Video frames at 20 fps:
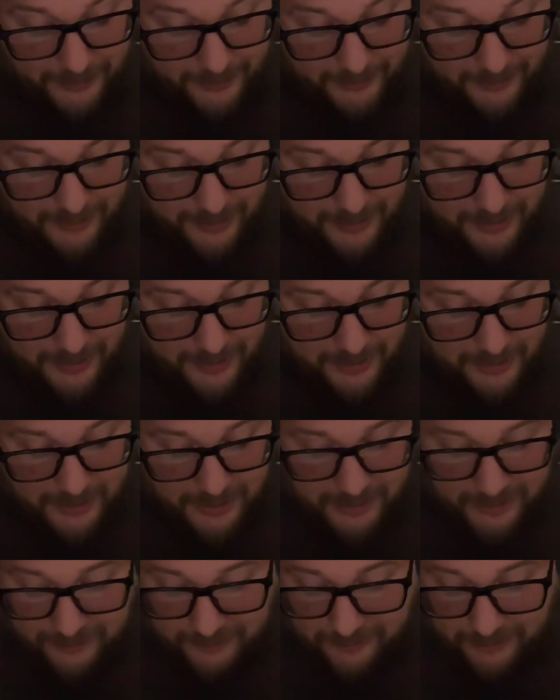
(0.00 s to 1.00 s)
happening.
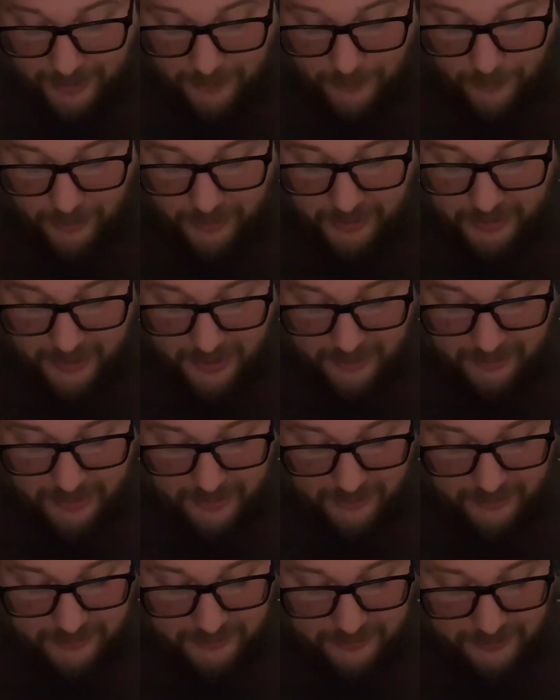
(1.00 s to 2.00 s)
He started walking
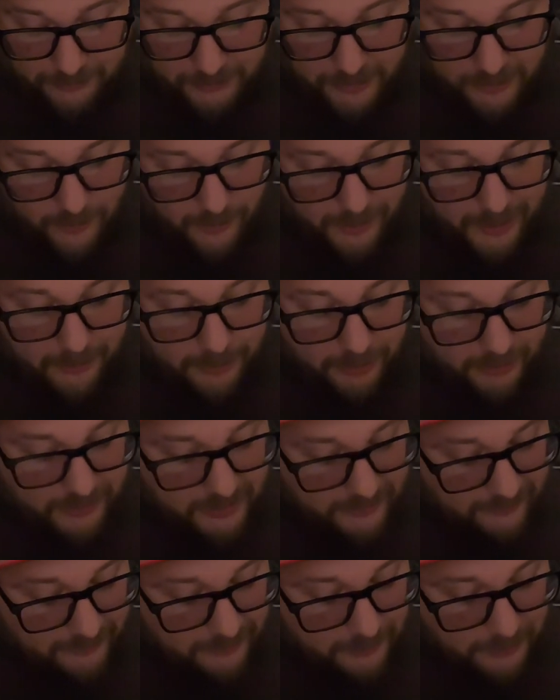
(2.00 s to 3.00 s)
out yelling something in what I
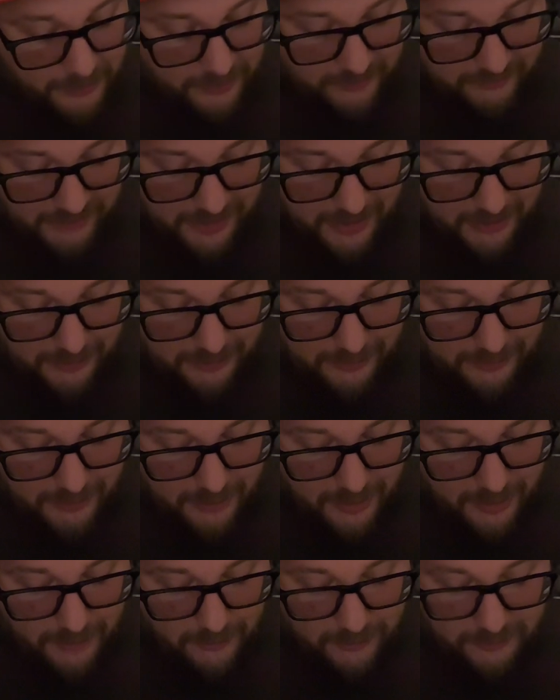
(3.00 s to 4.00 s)
believed to be
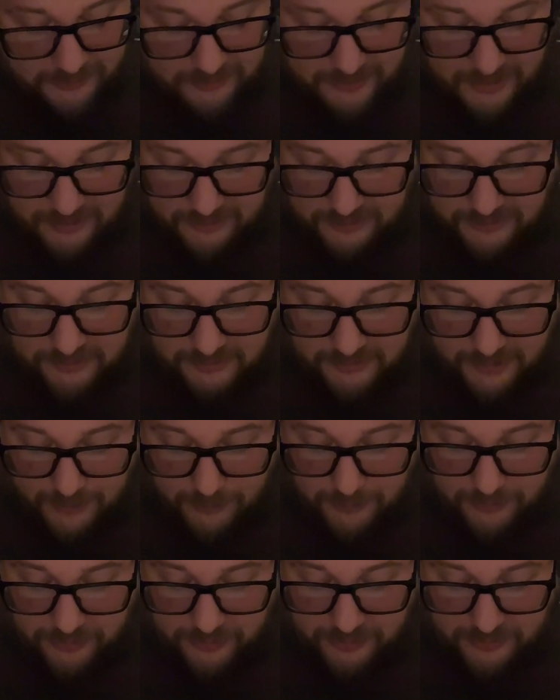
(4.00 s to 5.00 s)
Italian, with Stacy's
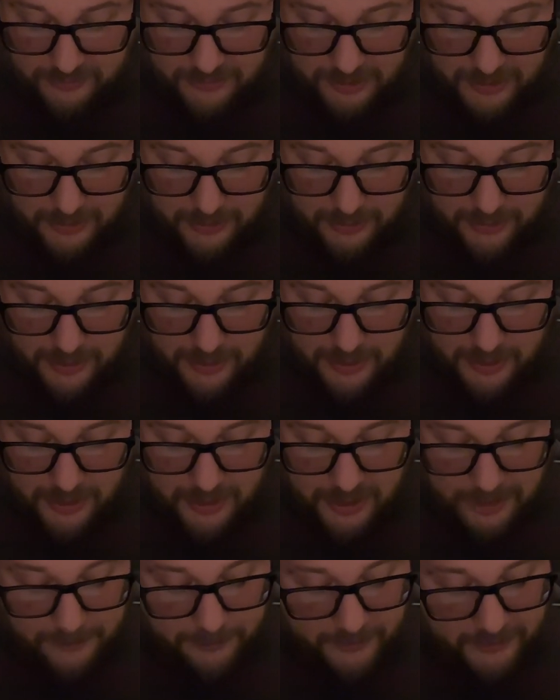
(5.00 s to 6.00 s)
sandwich in his hand.
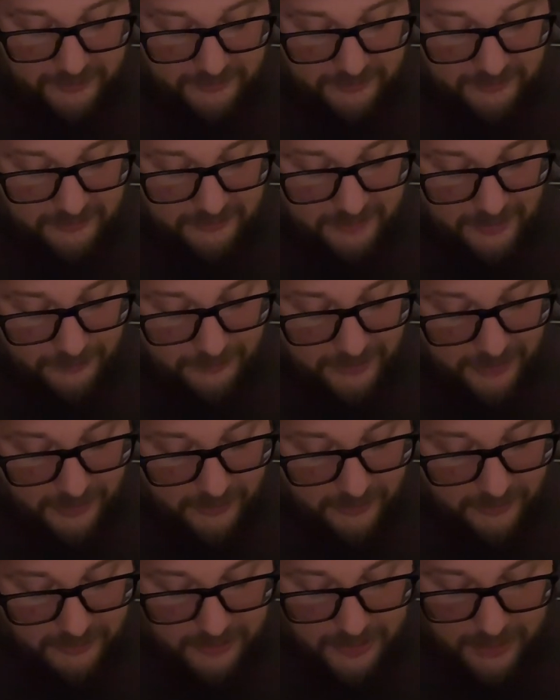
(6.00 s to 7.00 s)
He placed the sub
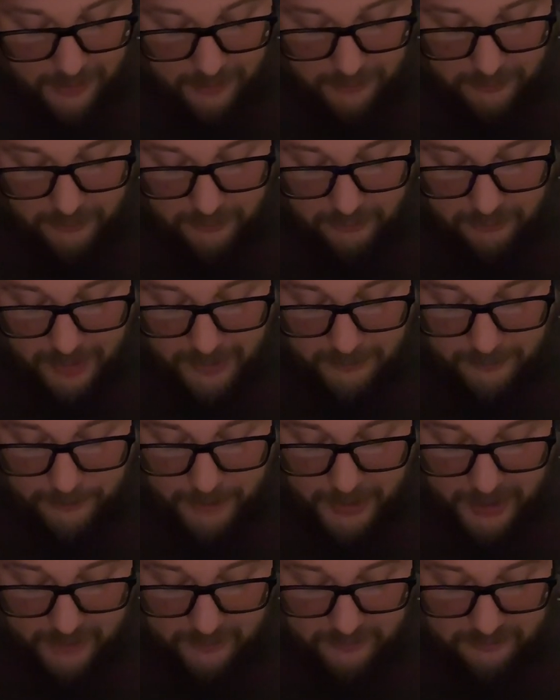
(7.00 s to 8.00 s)
down on the counter and
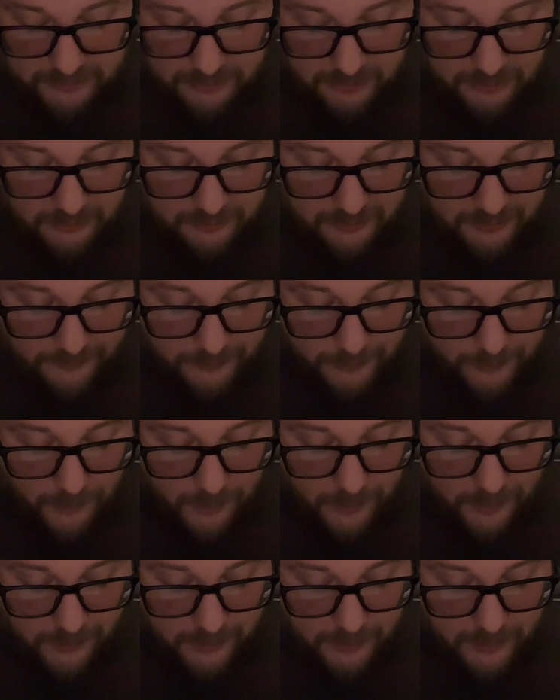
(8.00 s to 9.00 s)
grabbed a pack of cigarettes off the
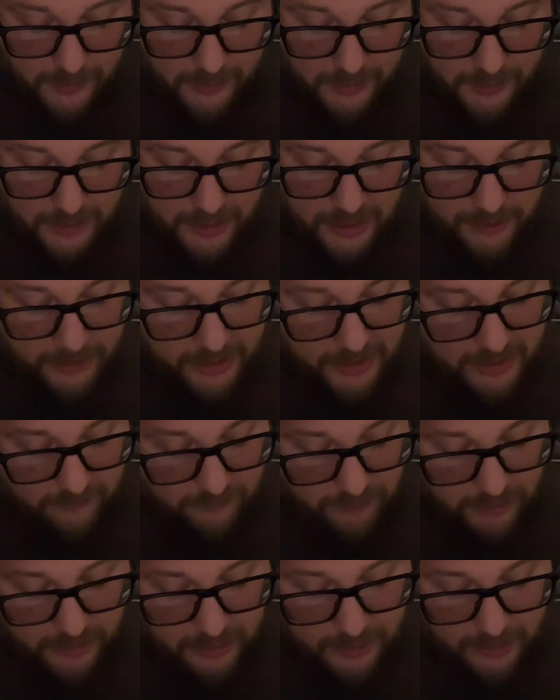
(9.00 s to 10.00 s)
wall. He
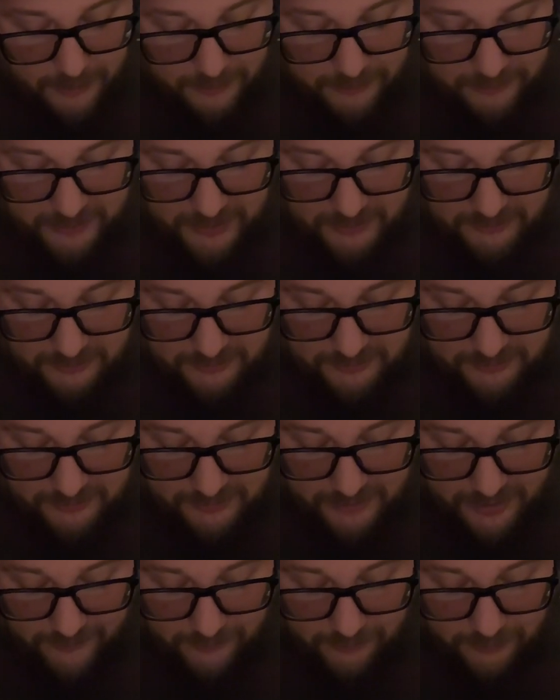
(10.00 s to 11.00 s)
began ringing up
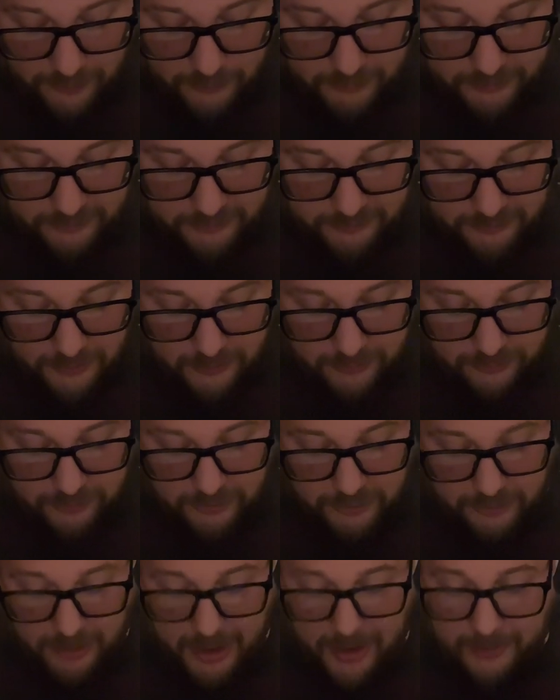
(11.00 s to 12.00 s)
Stacy's stuff along with the soda
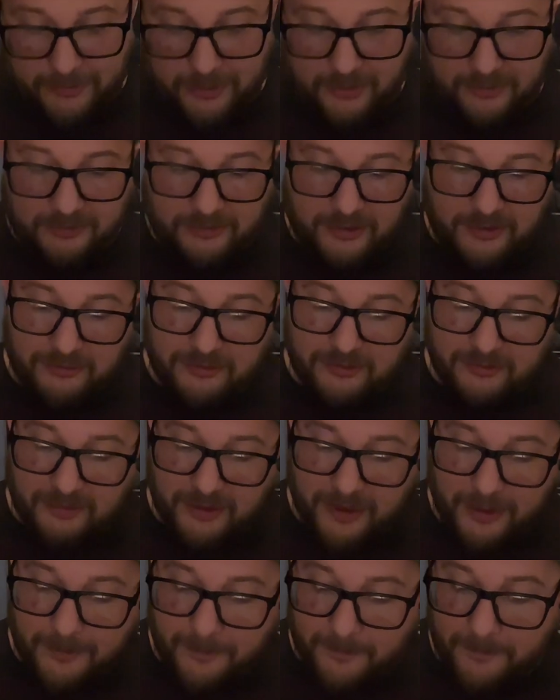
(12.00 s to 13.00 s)
she grabbed, and Stacy
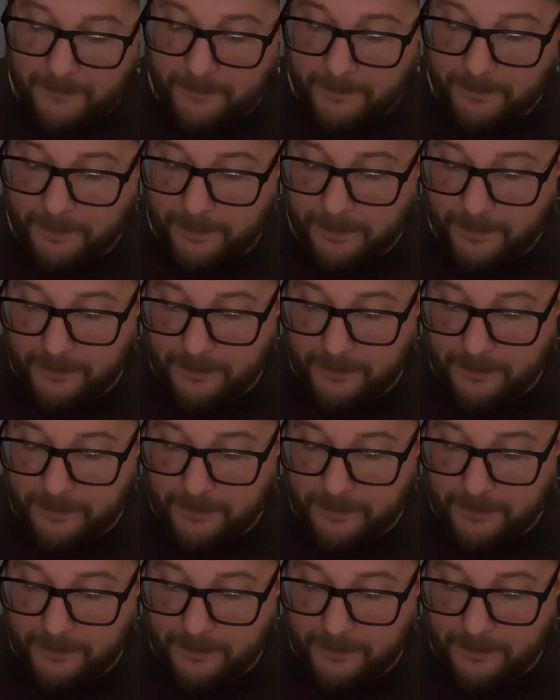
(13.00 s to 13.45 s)
said,